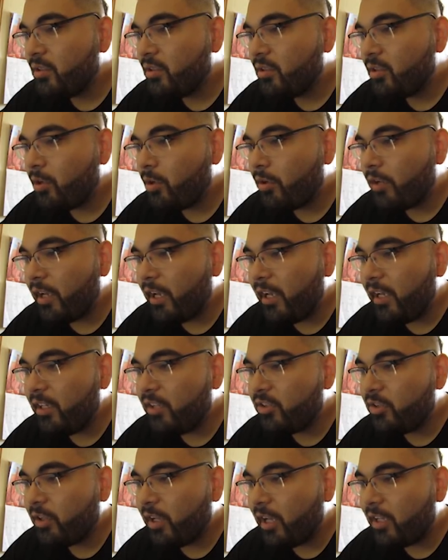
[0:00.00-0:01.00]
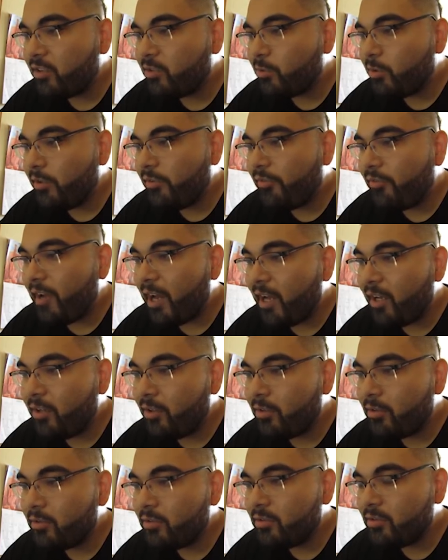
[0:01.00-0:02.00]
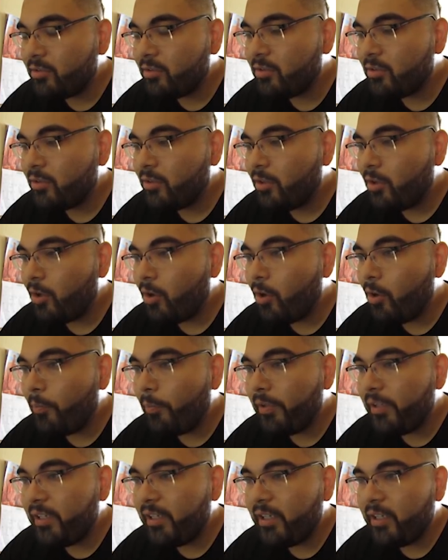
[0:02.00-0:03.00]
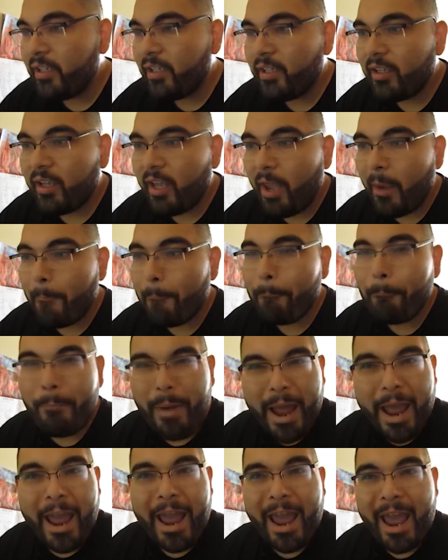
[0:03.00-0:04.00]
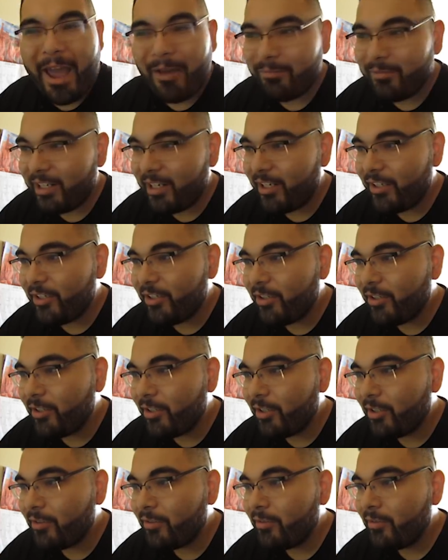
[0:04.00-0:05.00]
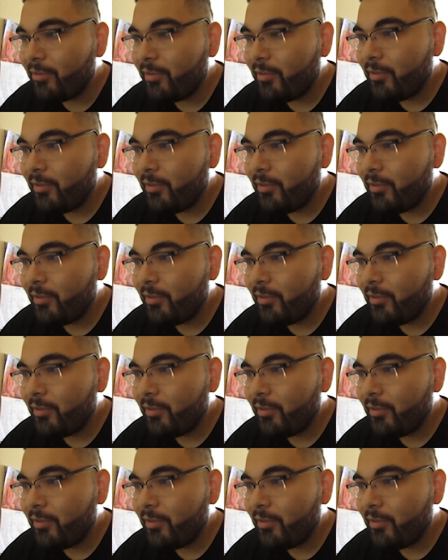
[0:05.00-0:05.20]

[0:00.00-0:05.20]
Okay, you took out 3 files. Open it and bam, there you go.